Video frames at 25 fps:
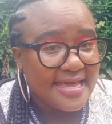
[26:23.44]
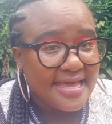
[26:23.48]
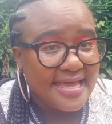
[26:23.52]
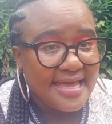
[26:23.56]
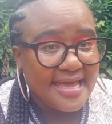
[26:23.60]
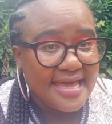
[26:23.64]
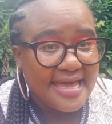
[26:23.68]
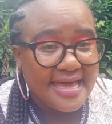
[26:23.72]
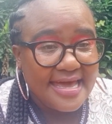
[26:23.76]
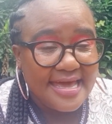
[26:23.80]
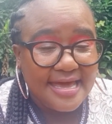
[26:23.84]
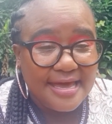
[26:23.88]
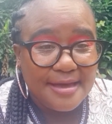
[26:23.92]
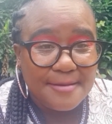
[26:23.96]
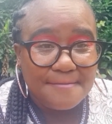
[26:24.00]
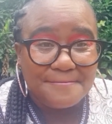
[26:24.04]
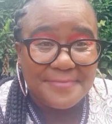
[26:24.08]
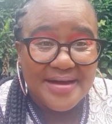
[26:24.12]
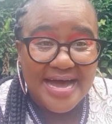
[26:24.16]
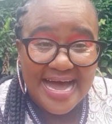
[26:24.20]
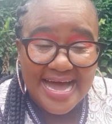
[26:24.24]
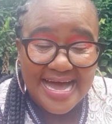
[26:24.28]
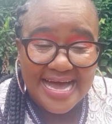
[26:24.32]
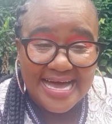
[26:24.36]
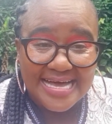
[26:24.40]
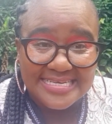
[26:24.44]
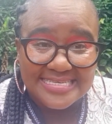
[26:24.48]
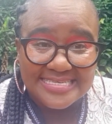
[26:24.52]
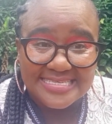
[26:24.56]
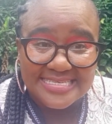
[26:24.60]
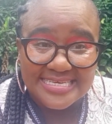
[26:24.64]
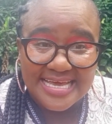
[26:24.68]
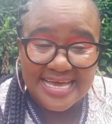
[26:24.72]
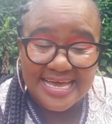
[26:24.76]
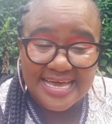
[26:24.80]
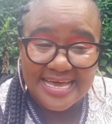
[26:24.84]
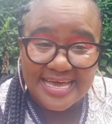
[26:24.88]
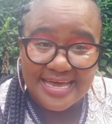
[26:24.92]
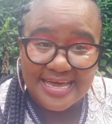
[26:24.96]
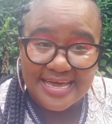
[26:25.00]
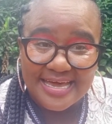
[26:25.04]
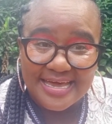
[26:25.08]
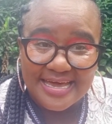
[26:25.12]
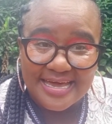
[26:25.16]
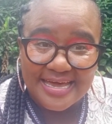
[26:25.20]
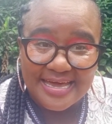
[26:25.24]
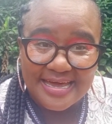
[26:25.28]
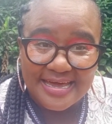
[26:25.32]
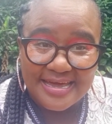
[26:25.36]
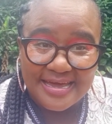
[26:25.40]
but
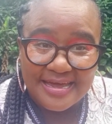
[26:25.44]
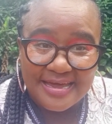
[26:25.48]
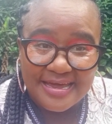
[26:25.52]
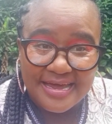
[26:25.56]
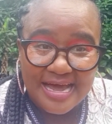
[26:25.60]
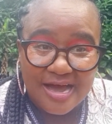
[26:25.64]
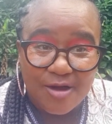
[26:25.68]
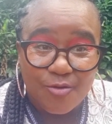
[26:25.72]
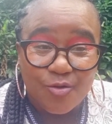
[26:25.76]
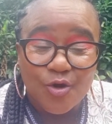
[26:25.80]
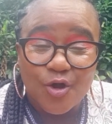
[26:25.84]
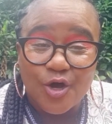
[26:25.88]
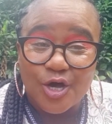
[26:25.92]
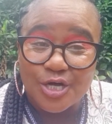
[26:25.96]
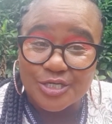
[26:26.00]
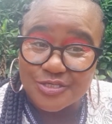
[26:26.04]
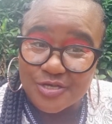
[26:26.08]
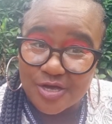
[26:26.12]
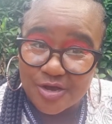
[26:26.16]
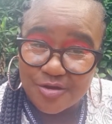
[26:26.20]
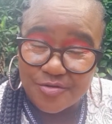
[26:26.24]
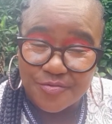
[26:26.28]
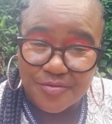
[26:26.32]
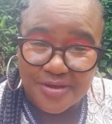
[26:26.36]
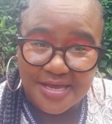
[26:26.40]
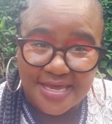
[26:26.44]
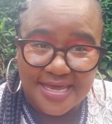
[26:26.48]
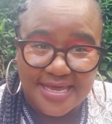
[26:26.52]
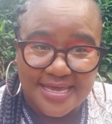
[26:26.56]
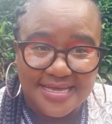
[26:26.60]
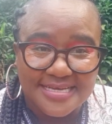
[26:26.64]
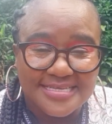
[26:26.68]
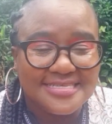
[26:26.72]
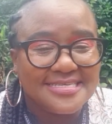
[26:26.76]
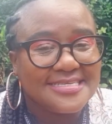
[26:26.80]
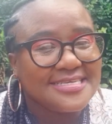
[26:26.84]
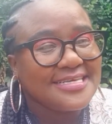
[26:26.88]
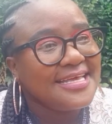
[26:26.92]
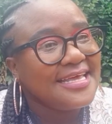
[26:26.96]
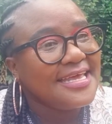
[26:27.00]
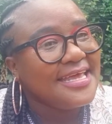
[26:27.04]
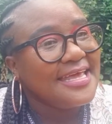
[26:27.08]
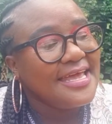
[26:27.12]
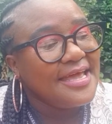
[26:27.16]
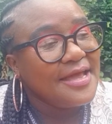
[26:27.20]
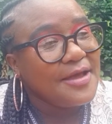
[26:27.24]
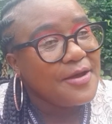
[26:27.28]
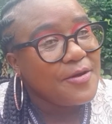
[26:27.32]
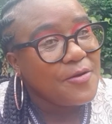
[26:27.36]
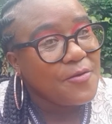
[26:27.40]
I will also read
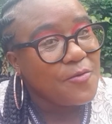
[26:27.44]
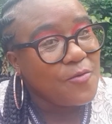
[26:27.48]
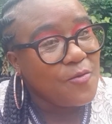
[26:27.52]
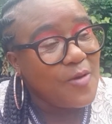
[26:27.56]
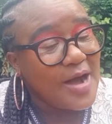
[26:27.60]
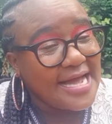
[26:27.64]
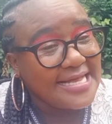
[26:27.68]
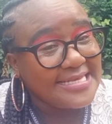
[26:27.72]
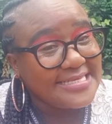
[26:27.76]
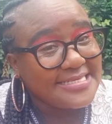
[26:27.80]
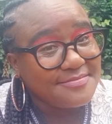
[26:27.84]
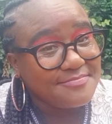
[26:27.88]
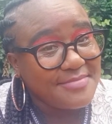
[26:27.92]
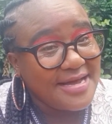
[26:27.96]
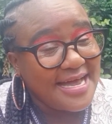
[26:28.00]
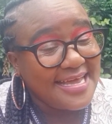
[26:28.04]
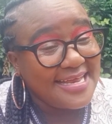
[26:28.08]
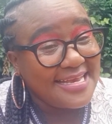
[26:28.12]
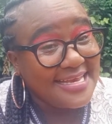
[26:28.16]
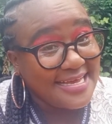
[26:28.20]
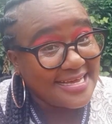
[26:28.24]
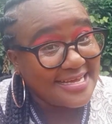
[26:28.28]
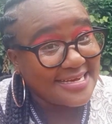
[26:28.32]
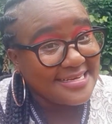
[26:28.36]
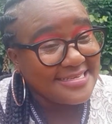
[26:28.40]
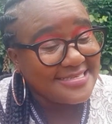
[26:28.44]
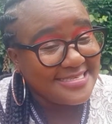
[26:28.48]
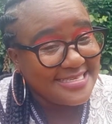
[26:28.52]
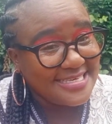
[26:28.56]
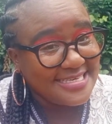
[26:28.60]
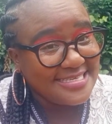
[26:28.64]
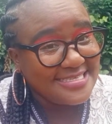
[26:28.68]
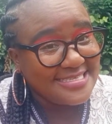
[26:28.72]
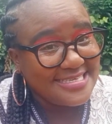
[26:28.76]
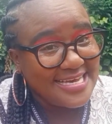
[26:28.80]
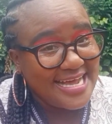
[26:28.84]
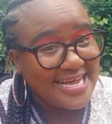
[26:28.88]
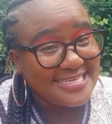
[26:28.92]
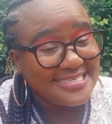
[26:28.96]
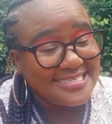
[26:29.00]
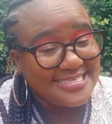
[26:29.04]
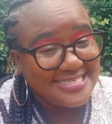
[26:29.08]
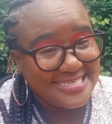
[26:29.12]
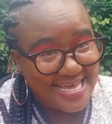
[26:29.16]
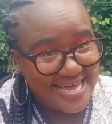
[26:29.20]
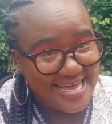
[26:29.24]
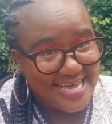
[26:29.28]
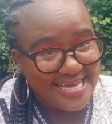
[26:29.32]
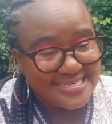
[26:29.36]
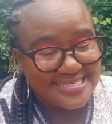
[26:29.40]
what my little sister
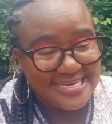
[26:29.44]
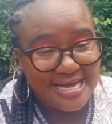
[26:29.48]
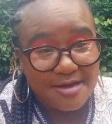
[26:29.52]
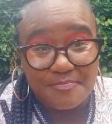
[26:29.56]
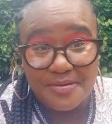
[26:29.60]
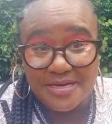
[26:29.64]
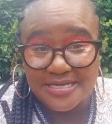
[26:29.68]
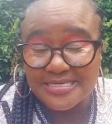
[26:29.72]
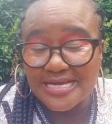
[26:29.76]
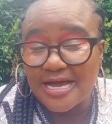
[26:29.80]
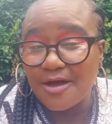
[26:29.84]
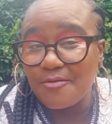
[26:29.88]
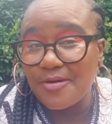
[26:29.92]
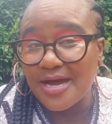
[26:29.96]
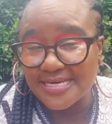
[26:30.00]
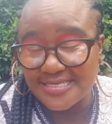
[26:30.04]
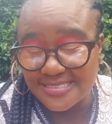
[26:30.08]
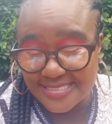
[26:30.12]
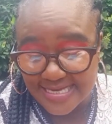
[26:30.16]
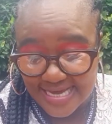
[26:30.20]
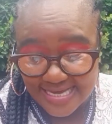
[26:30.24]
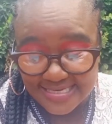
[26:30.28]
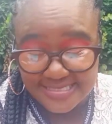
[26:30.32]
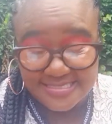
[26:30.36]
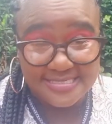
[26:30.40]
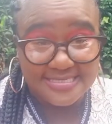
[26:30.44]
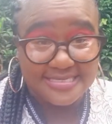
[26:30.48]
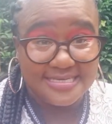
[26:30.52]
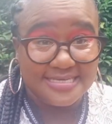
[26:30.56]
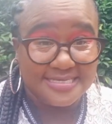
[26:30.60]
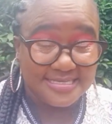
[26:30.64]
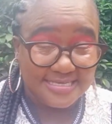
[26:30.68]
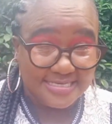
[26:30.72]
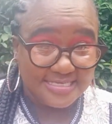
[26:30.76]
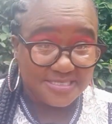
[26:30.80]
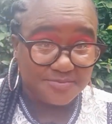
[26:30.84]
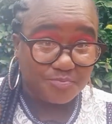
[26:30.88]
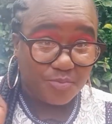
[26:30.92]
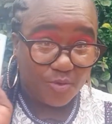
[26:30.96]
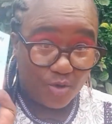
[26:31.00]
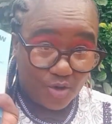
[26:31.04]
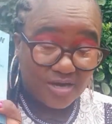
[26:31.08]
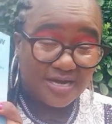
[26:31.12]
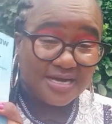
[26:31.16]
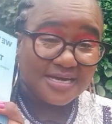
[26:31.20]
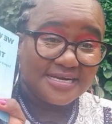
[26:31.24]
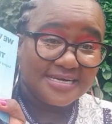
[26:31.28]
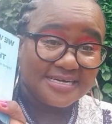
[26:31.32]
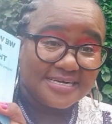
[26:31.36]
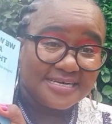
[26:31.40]
said about our dad in this
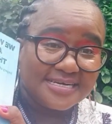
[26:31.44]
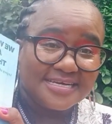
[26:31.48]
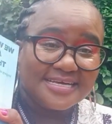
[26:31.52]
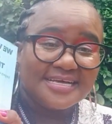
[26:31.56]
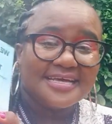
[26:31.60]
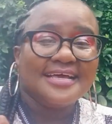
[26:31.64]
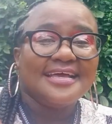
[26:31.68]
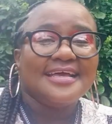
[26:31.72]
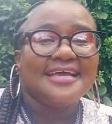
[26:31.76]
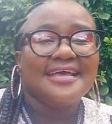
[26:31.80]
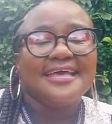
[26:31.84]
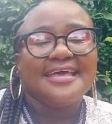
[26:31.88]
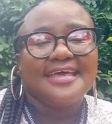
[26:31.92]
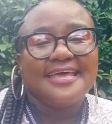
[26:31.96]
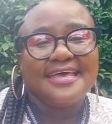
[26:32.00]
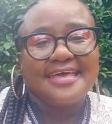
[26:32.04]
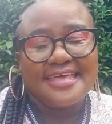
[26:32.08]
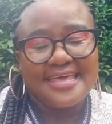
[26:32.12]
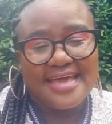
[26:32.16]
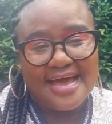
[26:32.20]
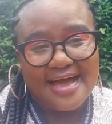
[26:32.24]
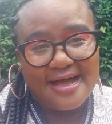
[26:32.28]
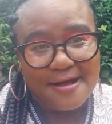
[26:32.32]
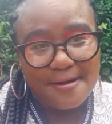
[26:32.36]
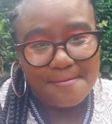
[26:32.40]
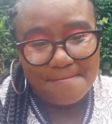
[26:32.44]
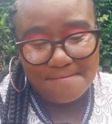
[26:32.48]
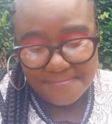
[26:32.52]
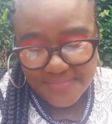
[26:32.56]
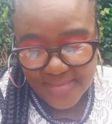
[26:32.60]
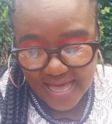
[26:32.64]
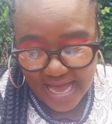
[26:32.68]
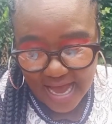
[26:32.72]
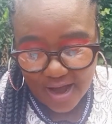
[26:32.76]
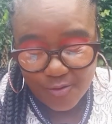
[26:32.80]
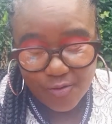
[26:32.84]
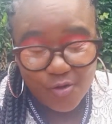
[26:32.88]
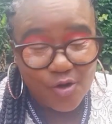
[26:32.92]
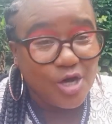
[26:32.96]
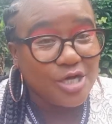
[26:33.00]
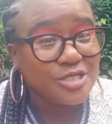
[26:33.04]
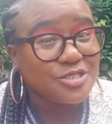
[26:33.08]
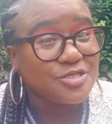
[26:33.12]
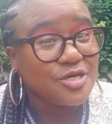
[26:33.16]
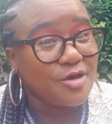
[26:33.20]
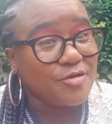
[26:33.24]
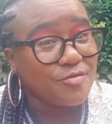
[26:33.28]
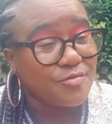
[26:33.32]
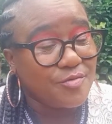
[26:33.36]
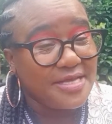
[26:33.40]
book. Yeah, I will
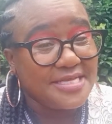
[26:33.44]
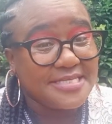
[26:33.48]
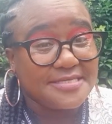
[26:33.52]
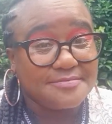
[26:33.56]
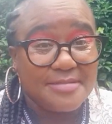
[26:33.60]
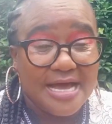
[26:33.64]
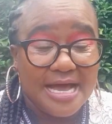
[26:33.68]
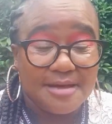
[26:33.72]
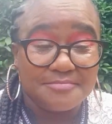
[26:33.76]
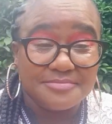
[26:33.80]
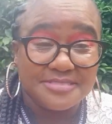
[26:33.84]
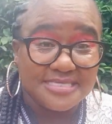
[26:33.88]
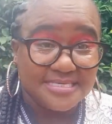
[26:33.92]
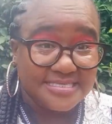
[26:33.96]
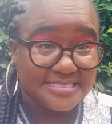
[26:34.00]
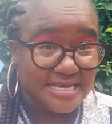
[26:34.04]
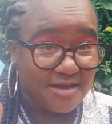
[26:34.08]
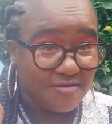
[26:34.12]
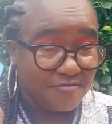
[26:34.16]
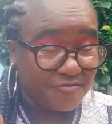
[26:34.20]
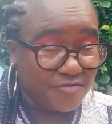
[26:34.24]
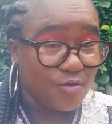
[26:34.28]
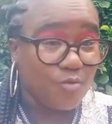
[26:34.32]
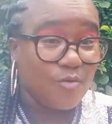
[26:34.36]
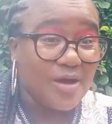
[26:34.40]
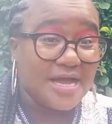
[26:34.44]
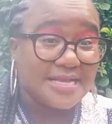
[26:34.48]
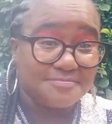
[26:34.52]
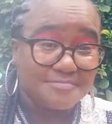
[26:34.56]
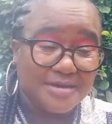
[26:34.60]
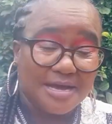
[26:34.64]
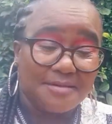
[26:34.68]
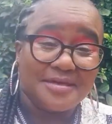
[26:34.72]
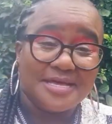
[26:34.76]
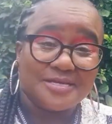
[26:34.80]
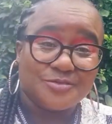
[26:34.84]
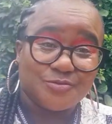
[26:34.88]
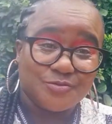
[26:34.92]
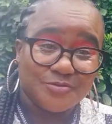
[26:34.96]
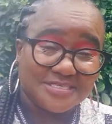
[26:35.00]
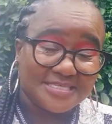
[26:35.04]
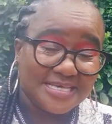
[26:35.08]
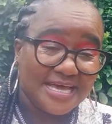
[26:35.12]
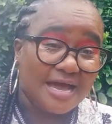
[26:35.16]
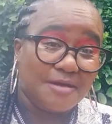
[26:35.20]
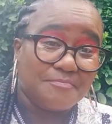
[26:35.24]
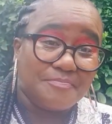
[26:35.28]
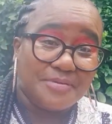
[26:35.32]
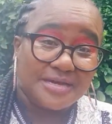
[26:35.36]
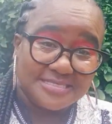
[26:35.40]
also read Mom's interview, what Mom had to say
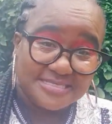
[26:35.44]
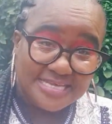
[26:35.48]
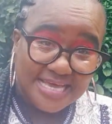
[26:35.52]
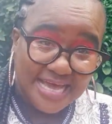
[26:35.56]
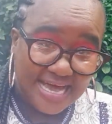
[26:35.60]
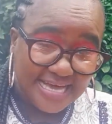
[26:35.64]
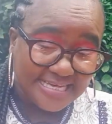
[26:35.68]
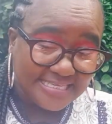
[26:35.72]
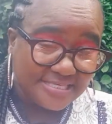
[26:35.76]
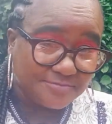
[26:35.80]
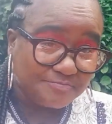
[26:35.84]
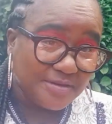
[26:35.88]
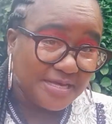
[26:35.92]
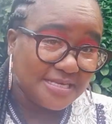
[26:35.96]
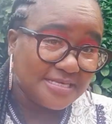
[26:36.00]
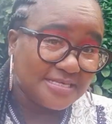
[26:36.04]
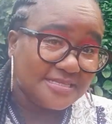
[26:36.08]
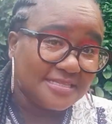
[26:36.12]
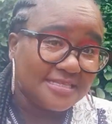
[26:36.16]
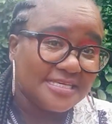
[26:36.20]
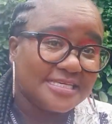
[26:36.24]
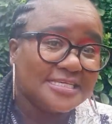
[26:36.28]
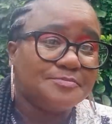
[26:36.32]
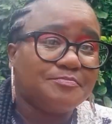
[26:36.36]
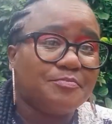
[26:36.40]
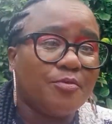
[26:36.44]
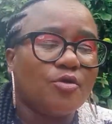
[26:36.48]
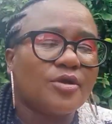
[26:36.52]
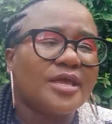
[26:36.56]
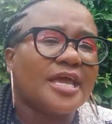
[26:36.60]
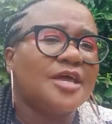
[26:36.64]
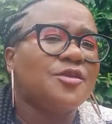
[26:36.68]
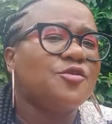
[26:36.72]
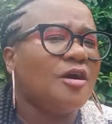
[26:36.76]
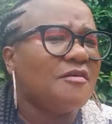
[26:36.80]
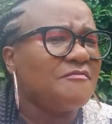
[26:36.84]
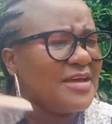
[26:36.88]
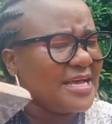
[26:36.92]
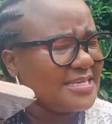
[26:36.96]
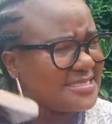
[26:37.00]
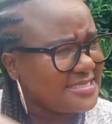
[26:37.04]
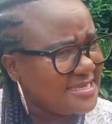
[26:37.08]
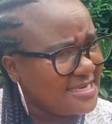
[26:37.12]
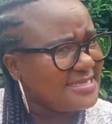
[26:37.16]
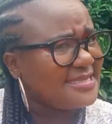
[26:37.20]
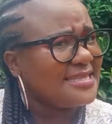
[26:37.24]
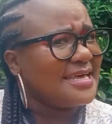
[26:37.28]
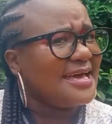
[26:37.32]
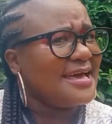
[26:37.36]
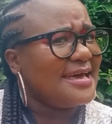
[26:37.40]
about her husband in this book, and
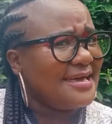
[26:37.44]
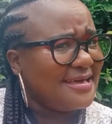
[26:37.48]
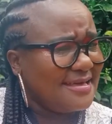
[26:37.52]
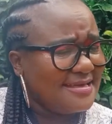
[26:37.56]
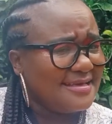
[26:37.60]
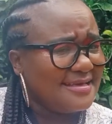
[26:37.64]
obviously the